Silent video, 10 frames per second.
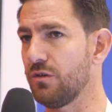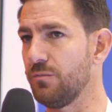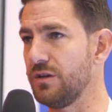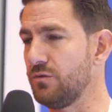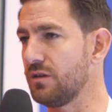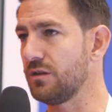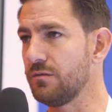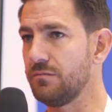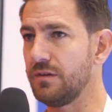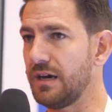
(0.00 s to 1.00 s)
or
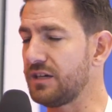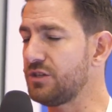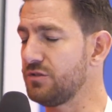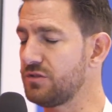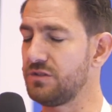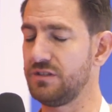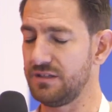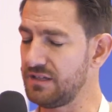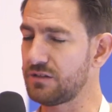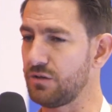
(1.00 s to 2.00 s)
manual actions.
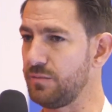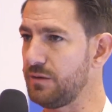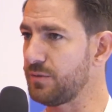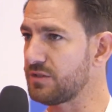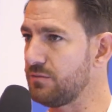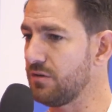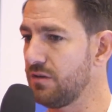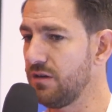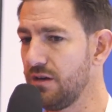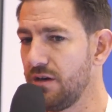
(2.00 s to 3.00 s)
That can be
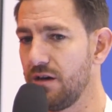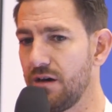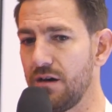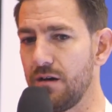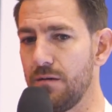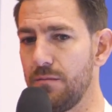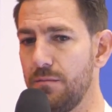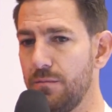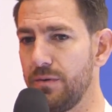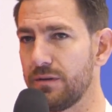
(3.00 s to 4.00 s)
possible,
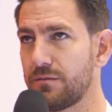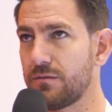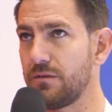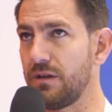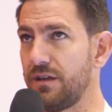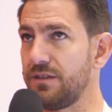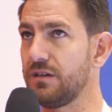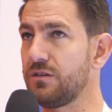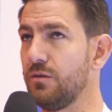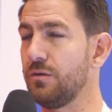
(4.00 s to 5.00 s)
but I
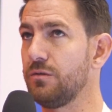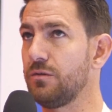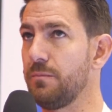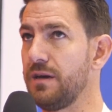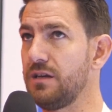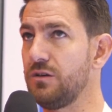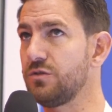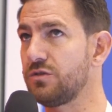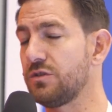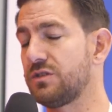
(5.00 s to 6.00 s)
think the main
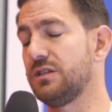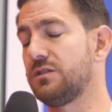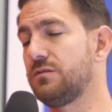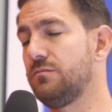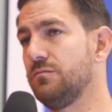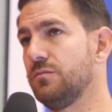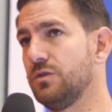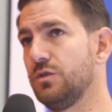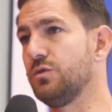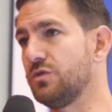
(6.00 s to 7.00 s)
users that
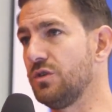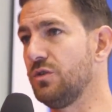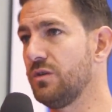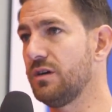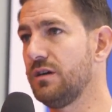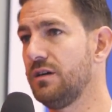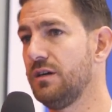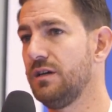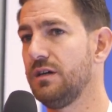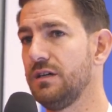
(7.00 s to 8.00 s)
use the UI
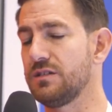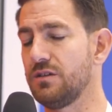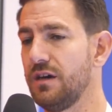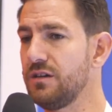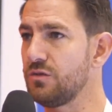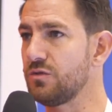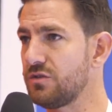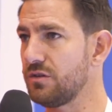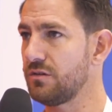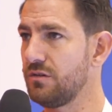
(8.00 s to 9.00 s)
is the end
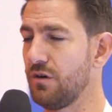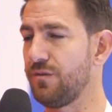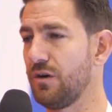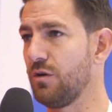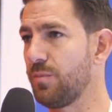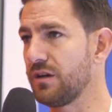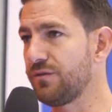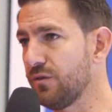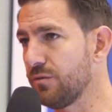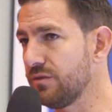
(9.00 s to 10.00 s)
user of our
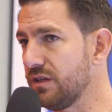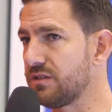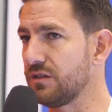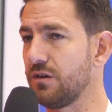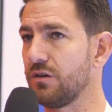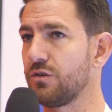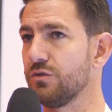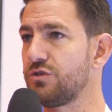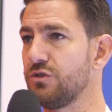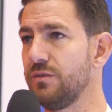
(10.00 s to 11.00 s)
platform that are
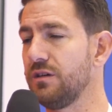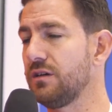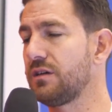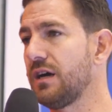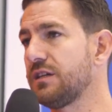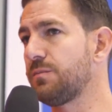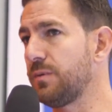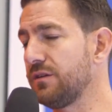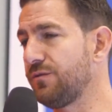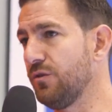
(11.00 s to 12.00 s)
consuming cast
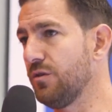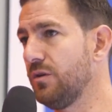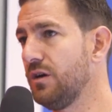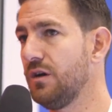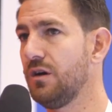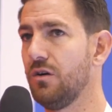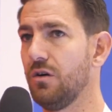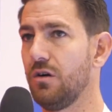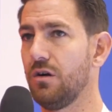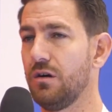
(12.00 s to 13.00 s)
platform
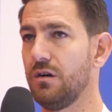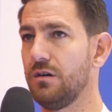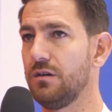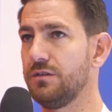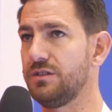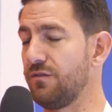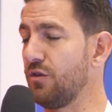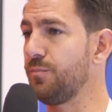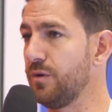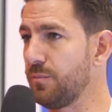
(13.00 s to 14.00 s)
or
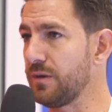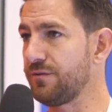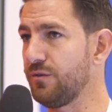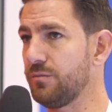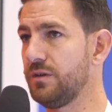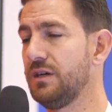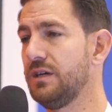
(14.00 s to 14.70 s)
development platform.